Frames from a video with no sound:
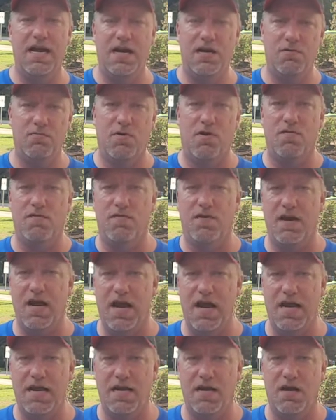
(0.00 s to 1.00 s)
I'll come over
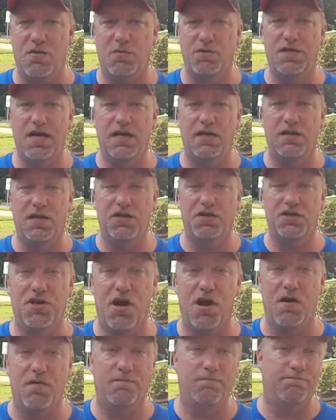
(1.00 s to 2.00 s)
and we'll take a look
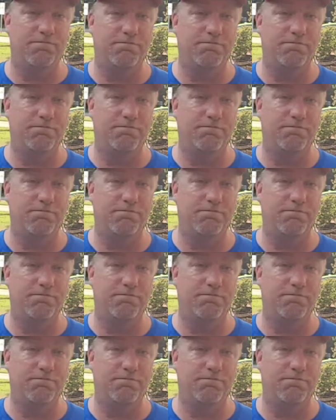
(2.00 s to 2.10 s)
car.